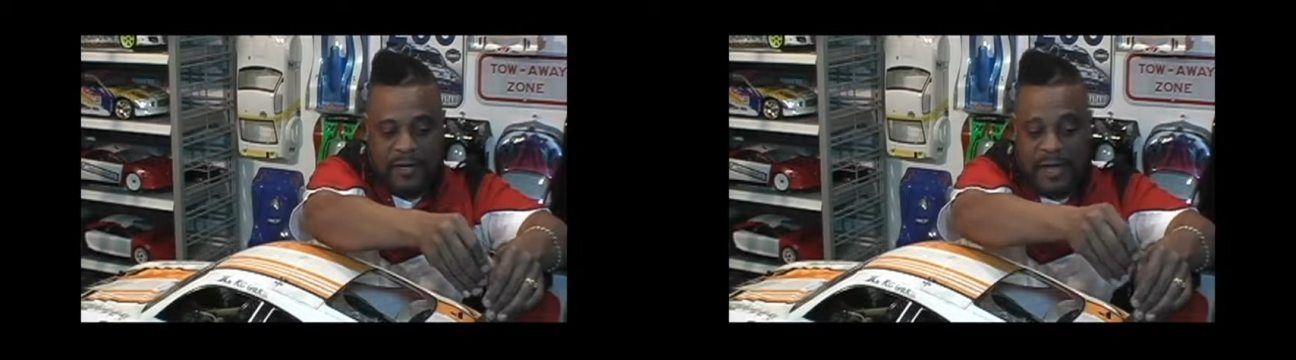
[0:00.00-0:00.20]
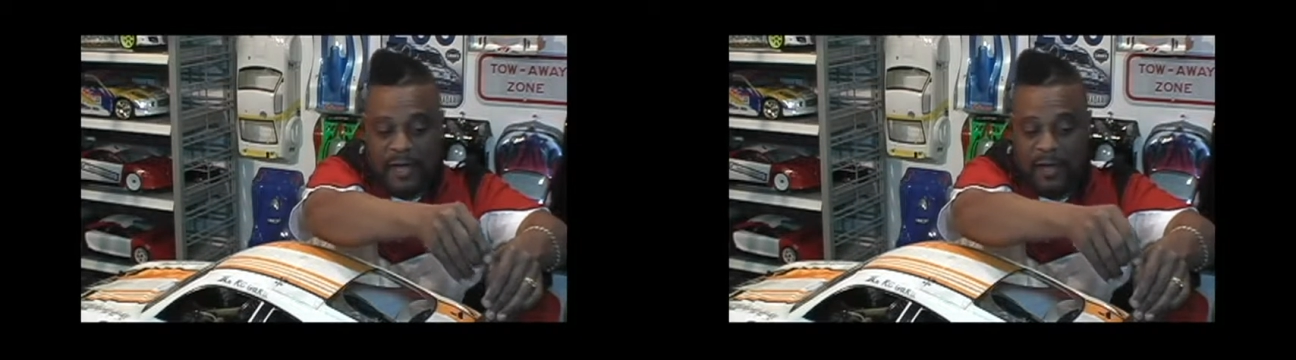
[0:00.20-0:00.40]

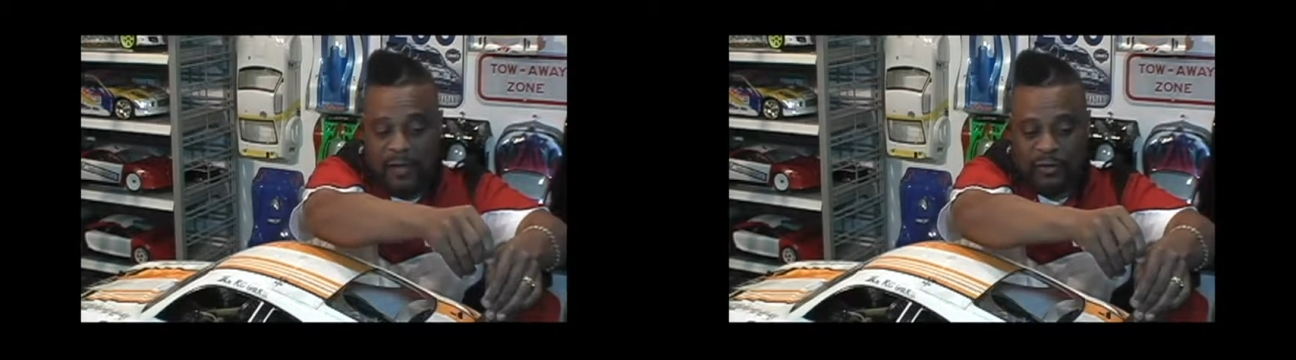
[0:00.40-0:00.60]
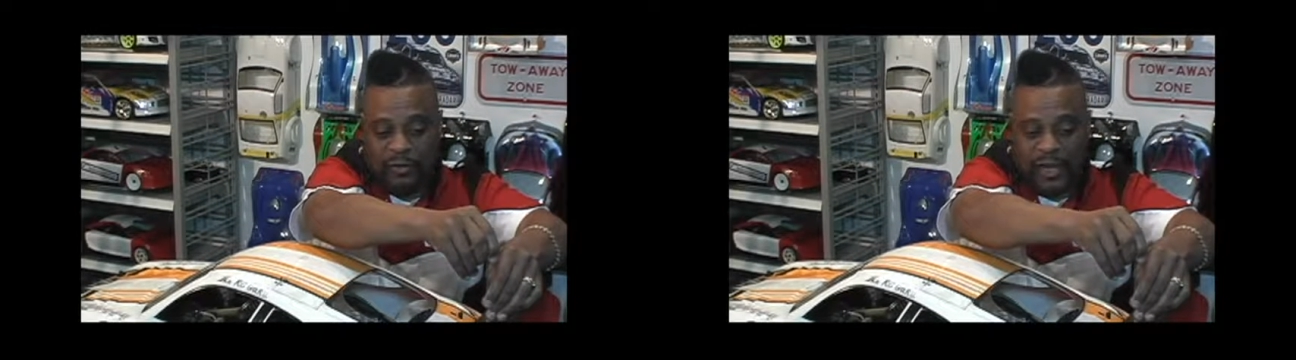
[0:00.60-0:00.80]
the
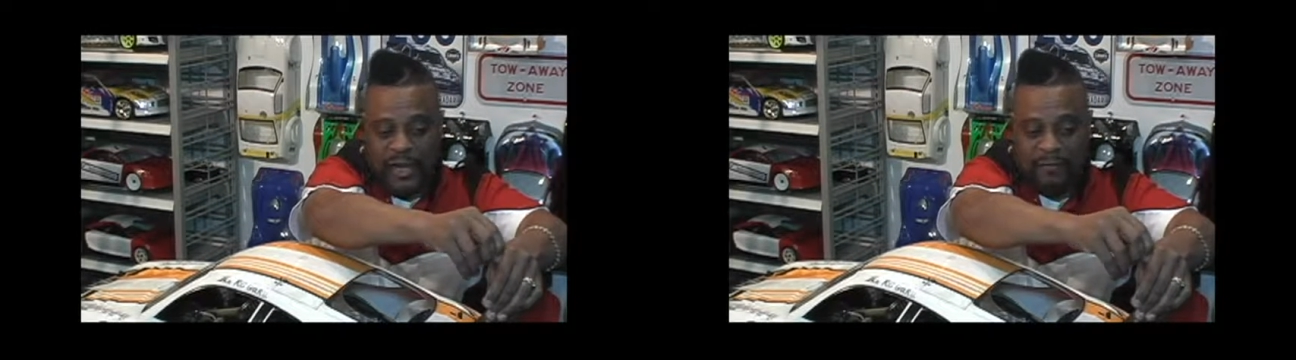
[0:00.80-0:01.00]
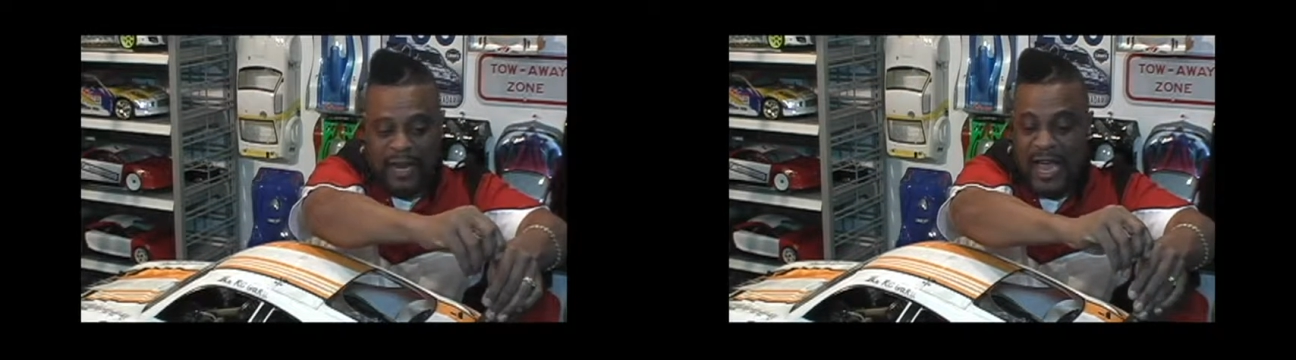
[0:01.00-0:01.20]
L
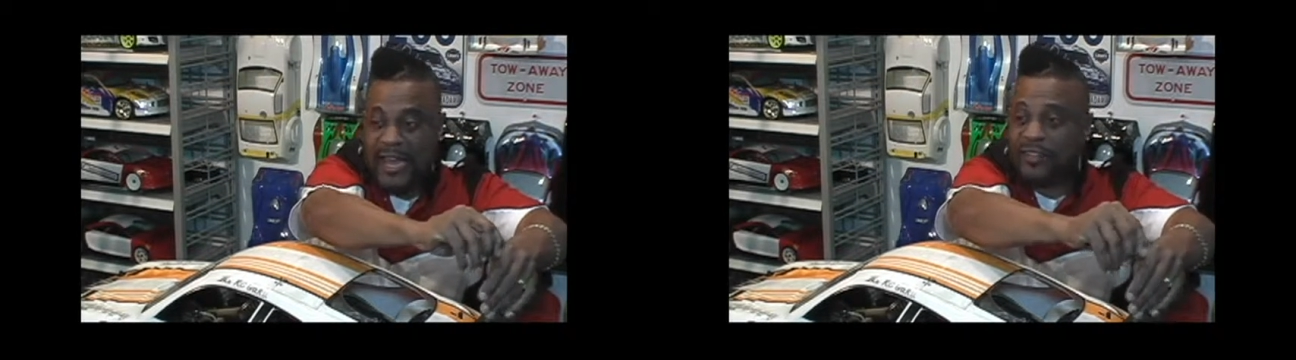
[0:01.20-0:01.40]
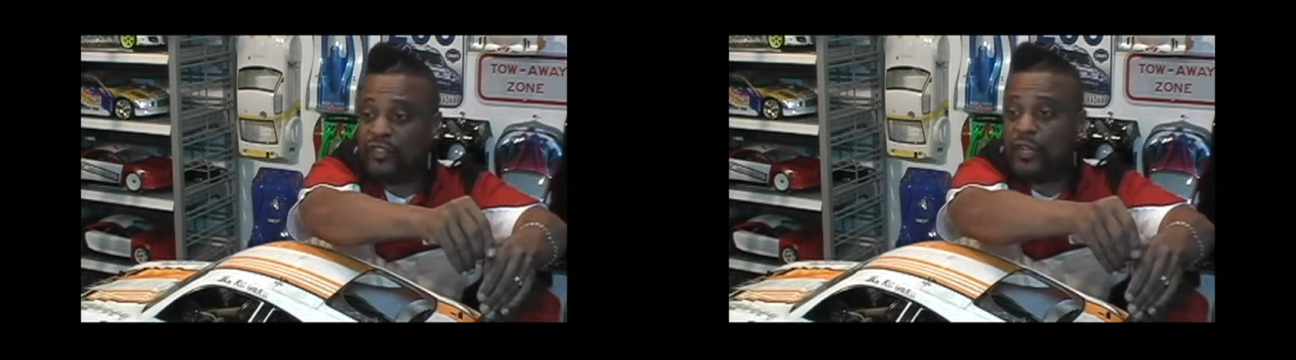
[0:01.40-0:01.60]
shape,
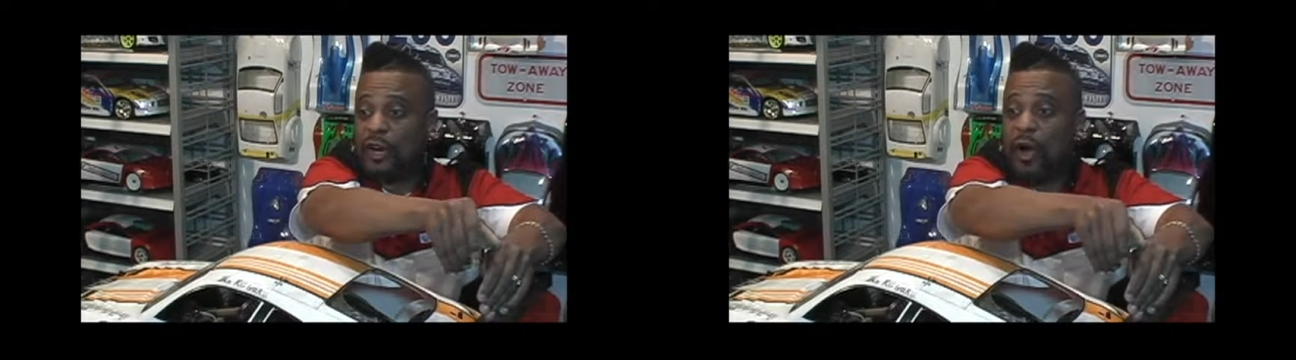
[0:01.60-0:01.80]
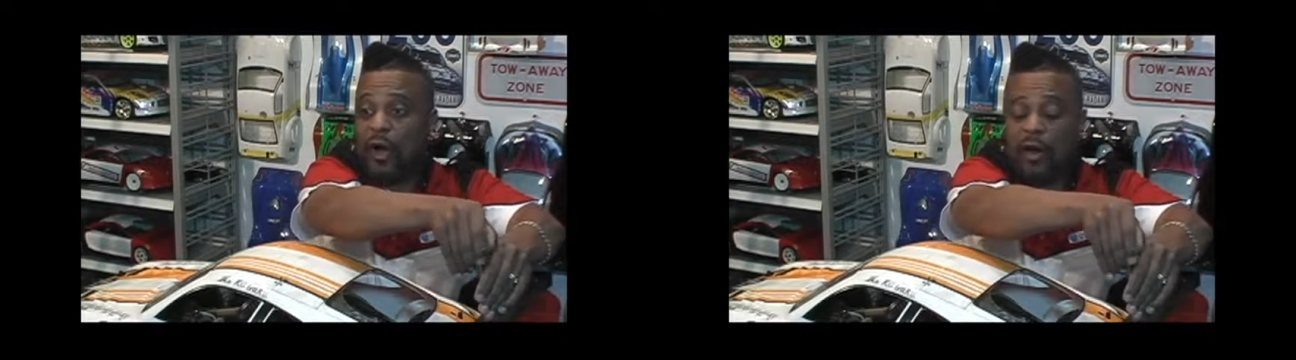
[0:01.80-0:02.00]
nice and
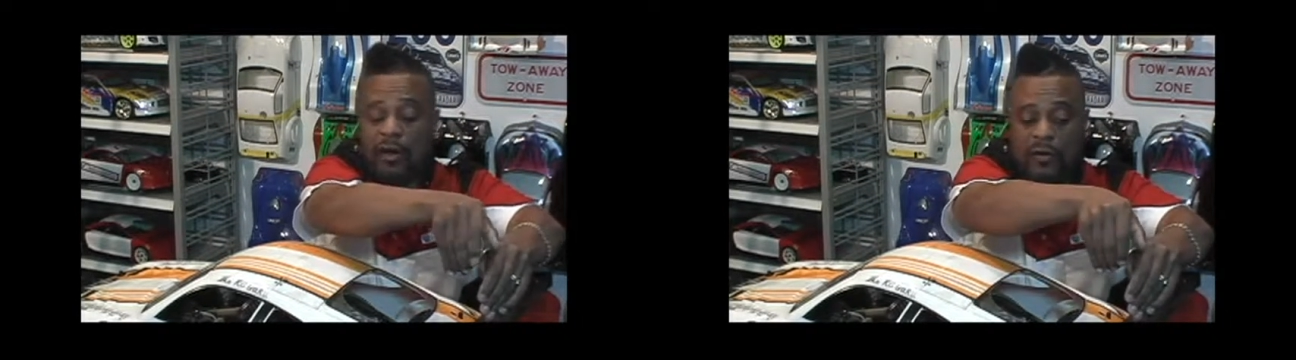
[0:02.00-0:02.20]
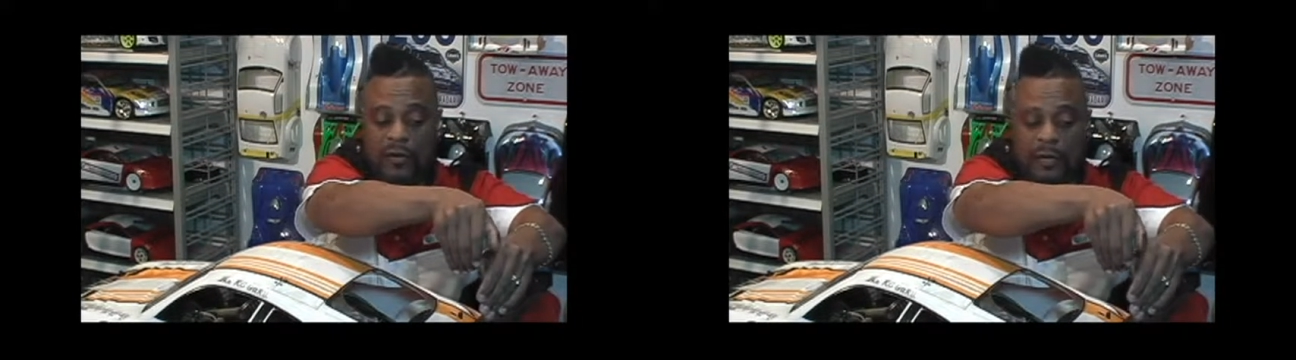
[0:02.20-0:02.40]
long.